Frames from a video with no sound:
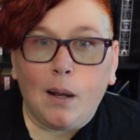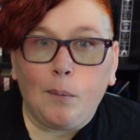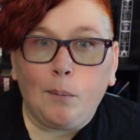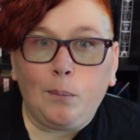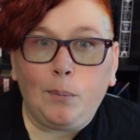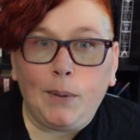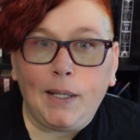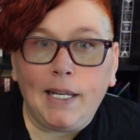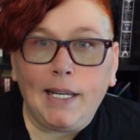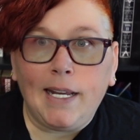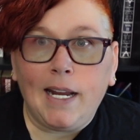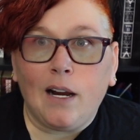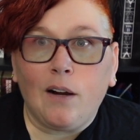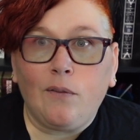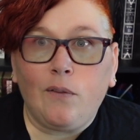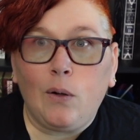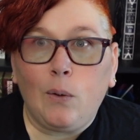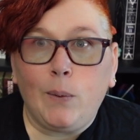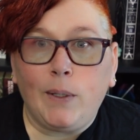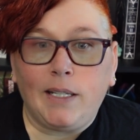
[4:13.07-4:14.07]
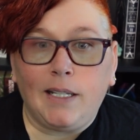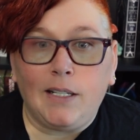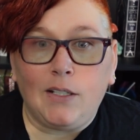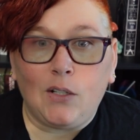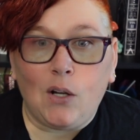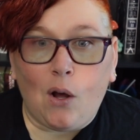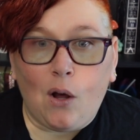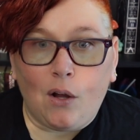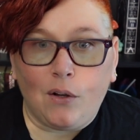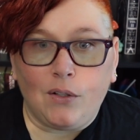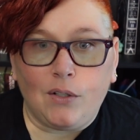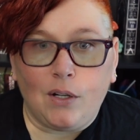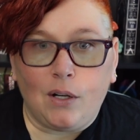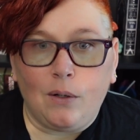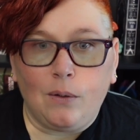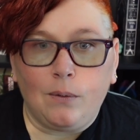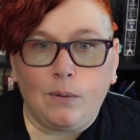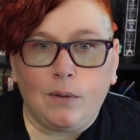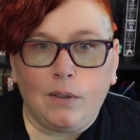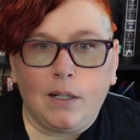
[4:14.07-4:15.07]
be careful with this
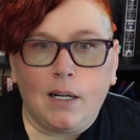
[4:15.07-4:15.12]
also.